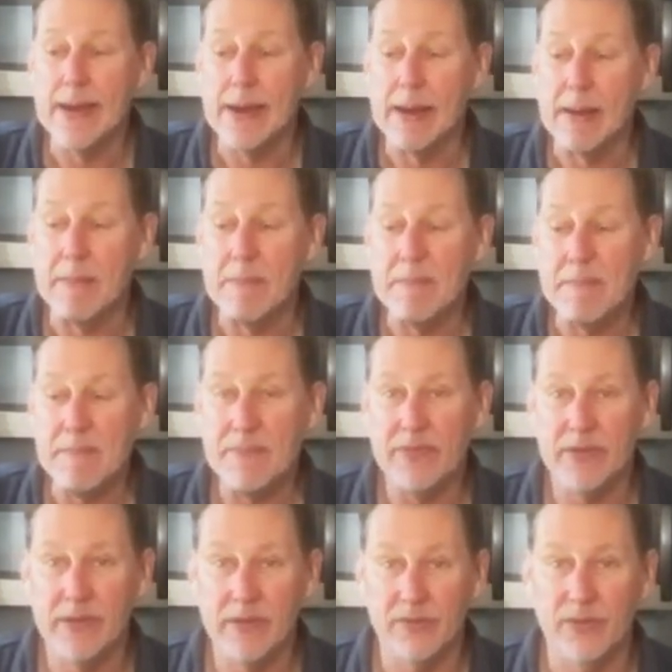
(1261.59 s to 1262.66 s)
Um,
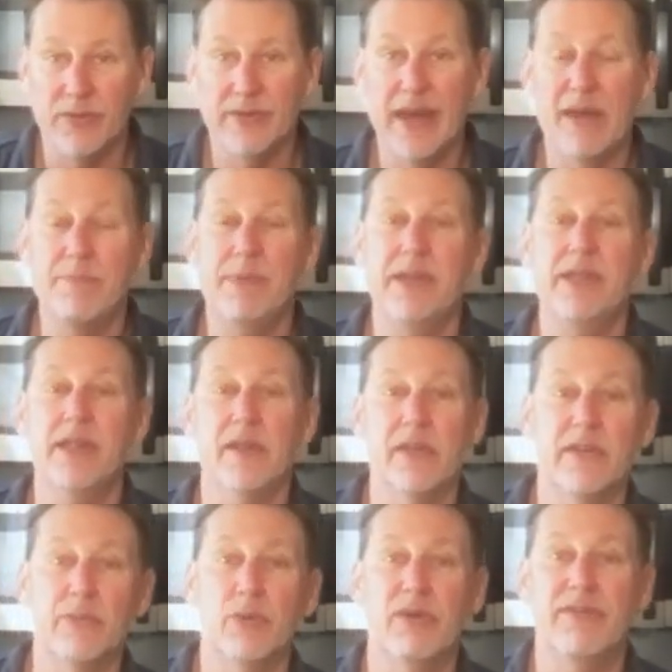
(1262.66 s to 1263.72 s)
if you've not been to the
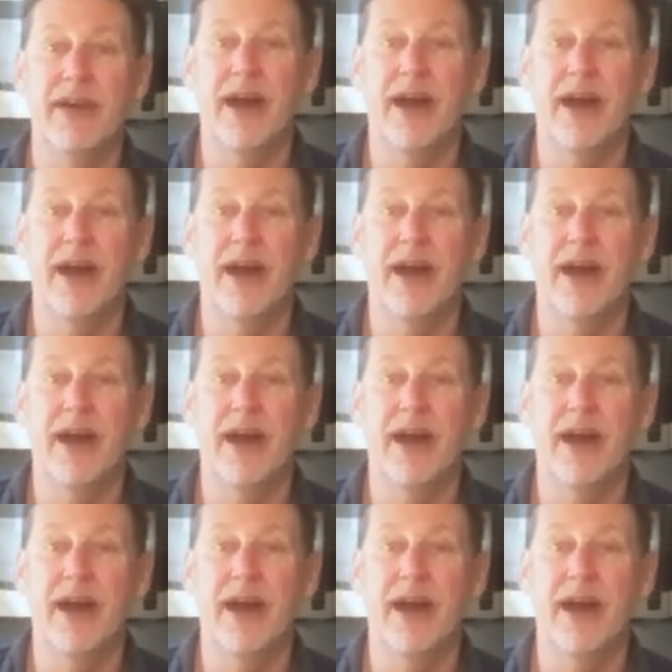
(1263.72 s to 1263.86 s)
Livermore